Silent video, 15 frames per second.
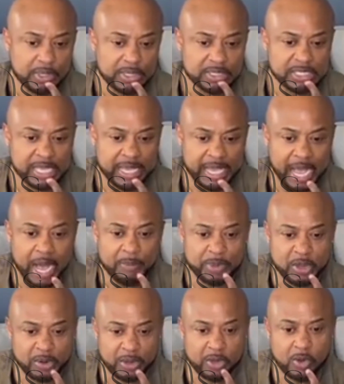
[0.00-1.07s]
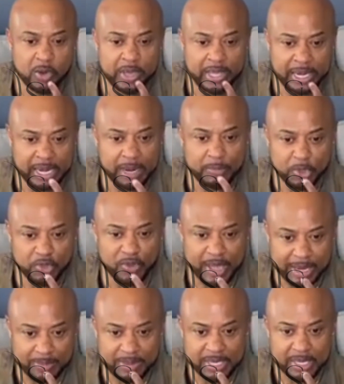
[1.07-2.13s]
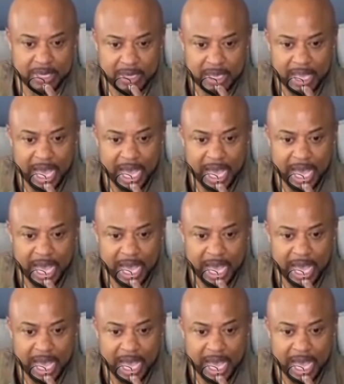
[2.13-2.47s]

saying I'm going to go in and I'm going to try to be,